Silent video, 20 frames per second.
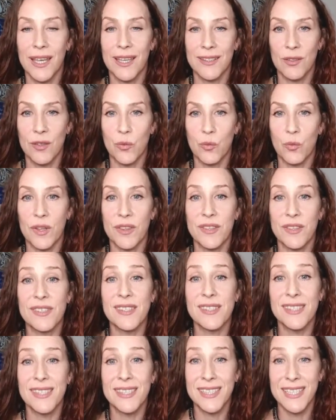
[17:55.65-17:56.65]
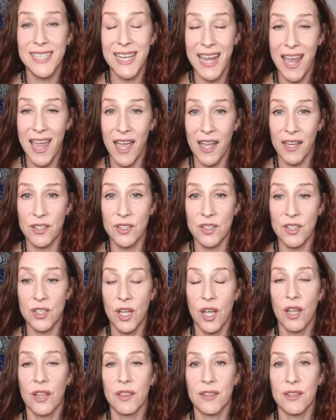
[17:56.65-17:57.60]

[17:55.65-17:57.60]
it withstand